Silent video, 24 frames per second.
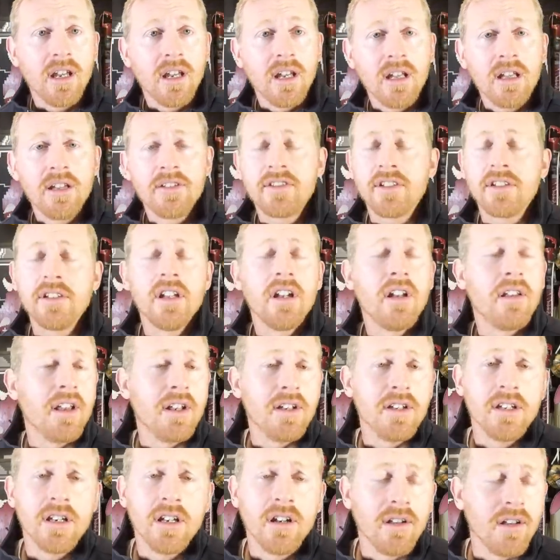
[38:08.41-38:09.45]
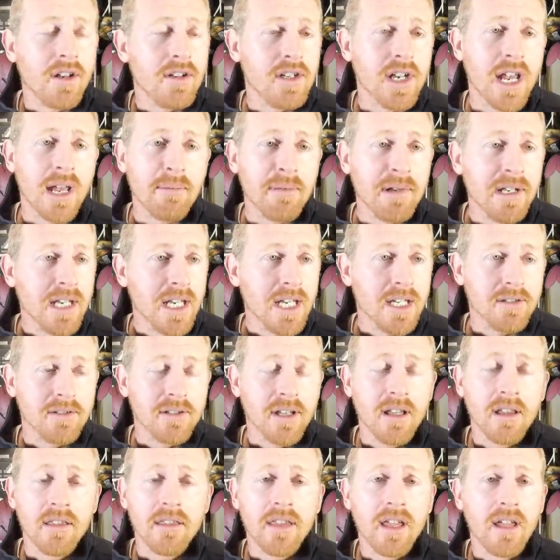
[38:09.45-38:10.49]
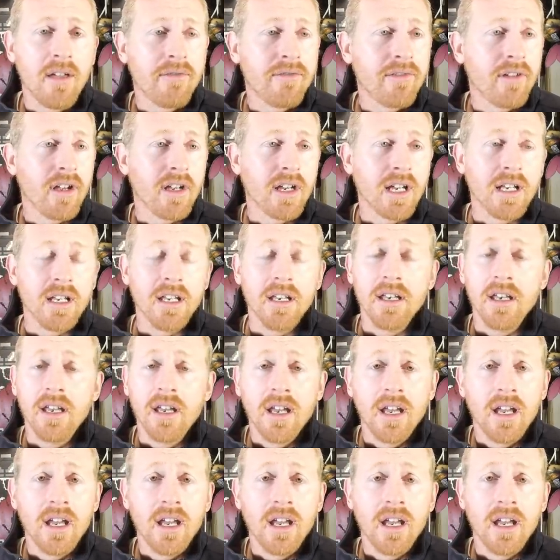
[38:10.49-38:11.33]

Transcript: Listen, you know the Japanese. They'll fucking